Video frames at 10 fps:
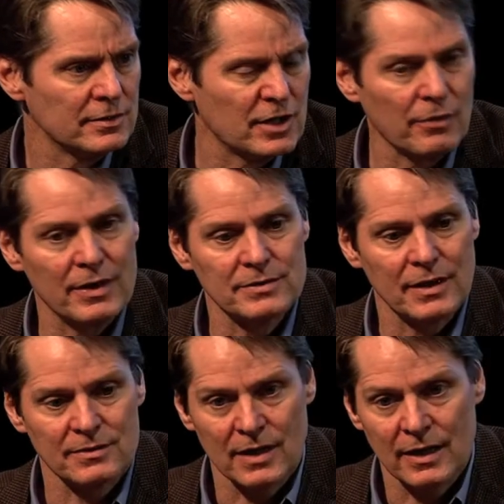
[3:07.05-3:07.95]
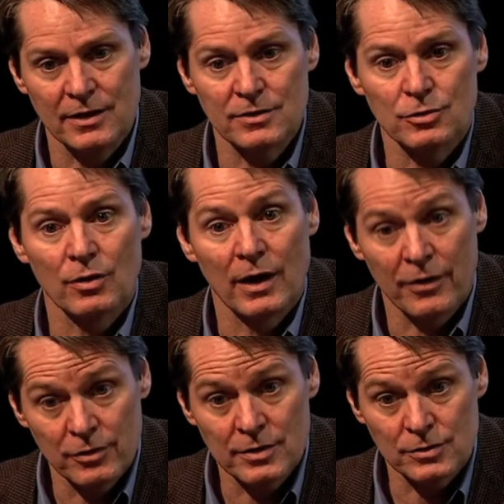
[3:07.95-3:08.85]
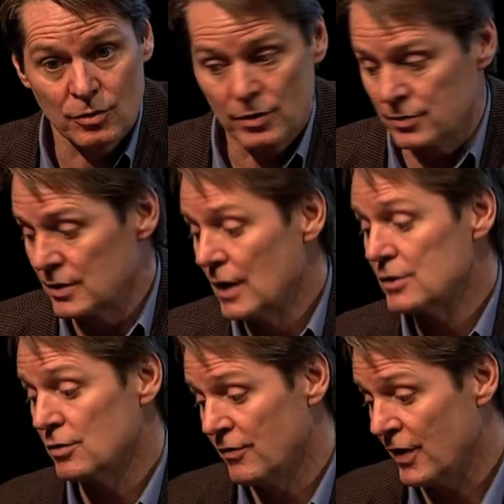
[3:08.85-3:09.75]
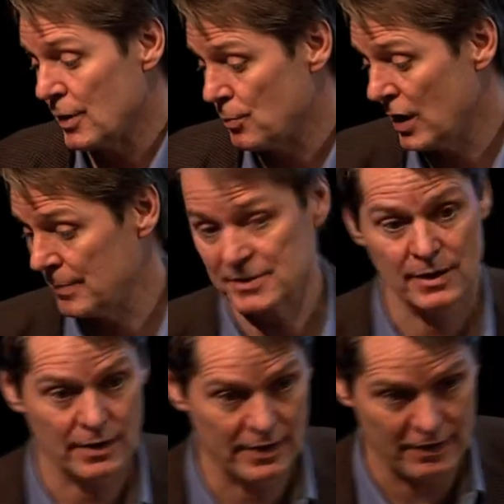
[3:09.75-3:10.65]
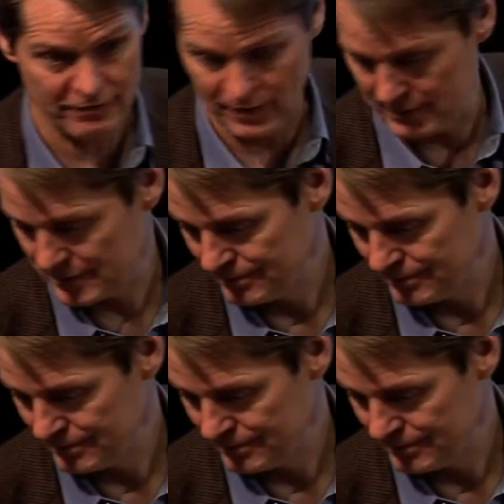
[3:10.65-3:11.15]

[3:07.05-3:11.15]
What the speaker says: and generalized anxiety disorder, other disorders, so very promising on that front.